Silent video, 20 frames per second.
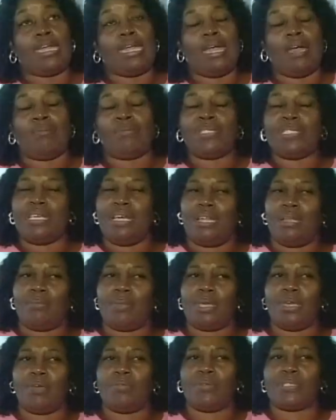He kept
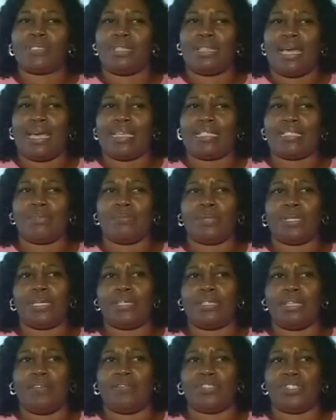telling me he was
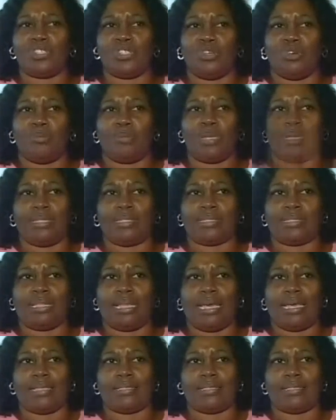licensed, but he never showed me his